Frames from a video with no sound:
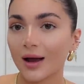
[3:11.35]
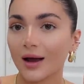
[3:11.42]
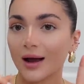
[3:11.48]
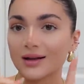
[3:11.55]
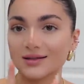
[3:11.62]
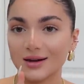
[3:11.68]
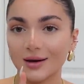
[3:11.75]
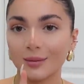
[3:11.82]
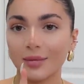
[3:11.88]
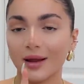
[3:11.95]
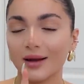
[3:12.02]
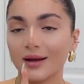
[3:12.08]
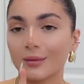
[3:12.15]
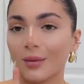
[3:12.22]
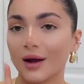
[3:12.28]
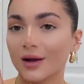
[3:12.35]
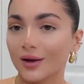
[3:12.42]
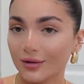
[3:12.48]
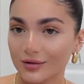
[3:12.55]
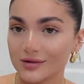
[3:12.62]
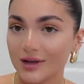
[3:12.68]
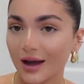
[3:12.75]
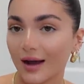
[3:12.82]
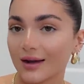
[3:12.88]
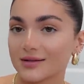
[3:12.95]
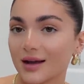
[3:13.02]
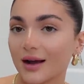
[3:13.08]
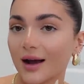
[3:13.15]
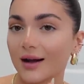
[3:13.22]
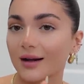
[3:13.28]
I didn't blend in my nose yet because
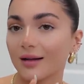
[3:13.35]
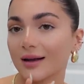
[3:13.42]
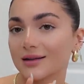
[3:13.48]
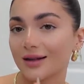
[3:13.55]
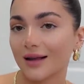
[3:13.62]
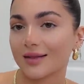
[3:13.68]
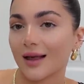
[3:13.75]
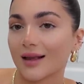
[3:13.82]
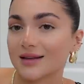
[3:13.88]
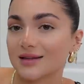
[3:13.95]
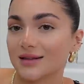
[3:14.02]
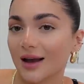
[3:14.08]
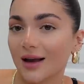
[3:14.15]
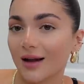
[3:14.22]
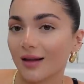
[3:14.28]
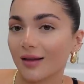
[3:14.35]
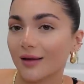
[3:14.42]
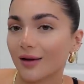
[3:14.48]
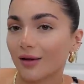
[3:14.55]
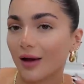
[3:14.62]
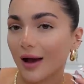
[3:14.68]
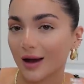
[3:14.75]
I kind of like to let that sit a little